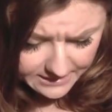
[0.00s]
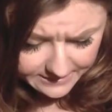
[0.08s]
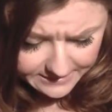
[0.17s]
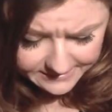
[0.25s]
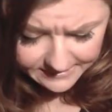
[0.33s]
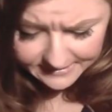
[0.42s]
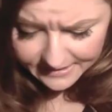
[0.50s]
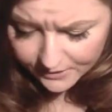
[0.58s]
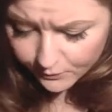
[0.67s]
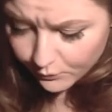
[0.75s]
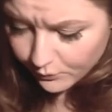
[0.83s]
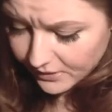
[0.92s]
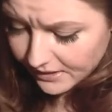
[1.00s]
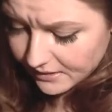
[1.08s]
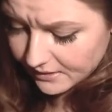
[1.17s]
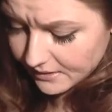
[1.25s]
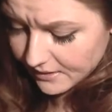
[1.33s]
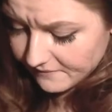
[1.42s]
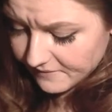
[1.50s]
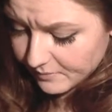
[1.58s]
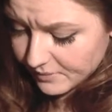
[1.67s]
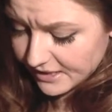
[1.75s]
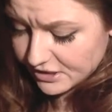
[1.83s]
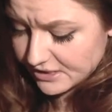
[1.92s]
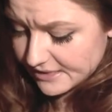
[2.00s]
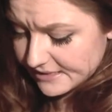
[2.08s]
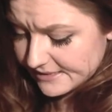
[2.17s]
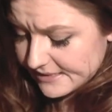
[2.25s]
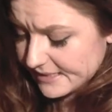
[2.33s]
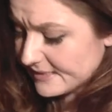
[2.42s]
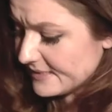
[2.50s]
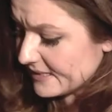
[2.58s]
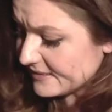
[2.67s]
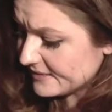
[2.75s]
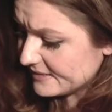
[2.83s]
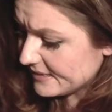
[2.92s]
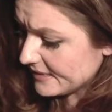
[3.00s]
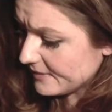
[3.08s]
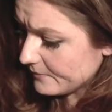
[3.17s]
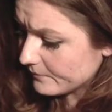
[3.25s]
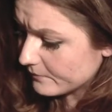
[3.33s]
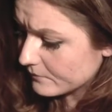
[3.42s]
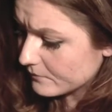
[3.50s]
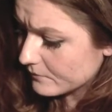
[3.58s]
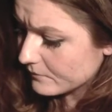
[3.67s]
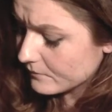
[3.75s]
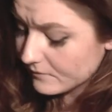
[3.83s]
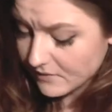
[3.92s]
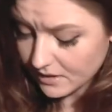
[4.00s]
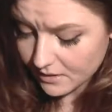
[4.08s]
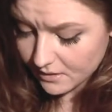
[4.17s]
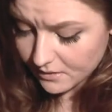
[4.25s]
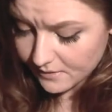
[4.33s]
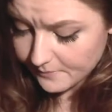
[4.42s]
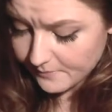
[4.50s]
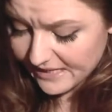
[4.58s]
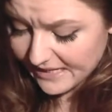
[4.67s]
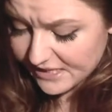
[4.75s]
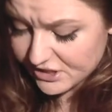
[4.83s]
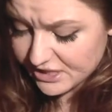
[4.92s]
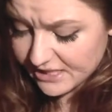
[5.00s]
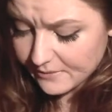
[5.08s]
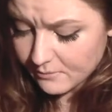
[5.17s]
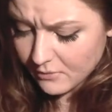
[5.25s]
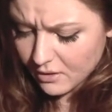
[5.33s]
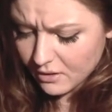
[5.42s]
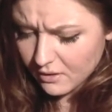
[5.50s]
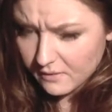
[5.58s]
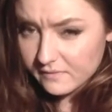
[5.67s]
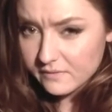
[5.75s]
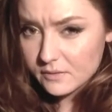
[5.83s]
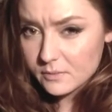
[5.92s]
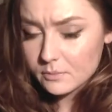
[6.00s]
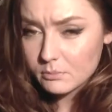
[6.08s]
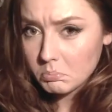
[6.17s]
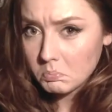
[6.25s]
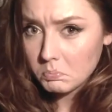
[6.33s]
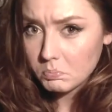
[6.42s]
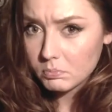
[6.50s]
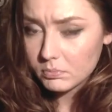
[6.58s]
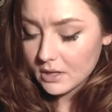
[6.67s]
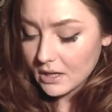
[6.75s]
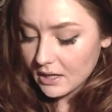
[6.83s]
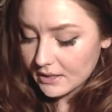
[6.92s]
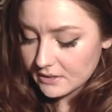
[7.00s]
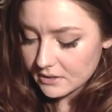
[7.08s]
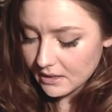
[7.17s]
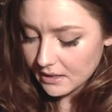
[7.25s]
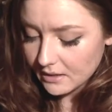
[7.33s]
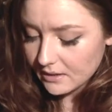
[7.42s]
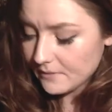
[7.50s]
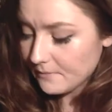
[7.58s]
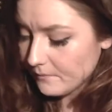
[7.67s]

this is a really lovely blush. It is a dusty, peachy mauve kind of color.